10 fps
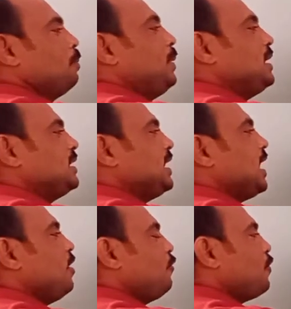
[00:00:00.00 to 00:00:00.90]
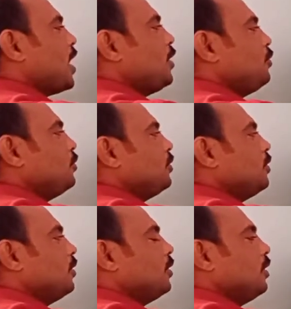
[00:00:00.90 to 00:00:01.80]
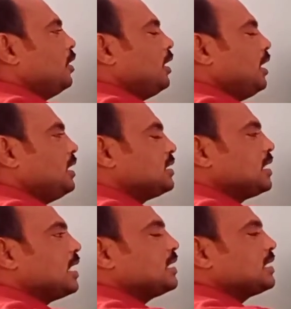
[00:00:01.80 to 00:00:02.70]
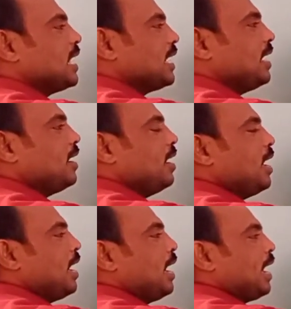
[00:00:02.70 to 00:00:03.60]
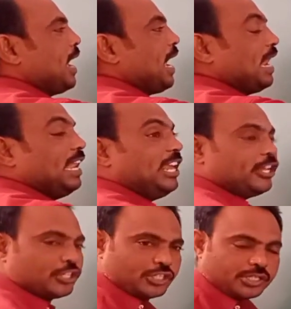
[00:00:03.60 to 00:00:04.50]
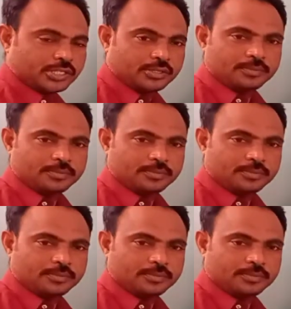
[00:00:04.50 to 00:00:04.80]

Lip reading: PCl5 is just like a yellowish,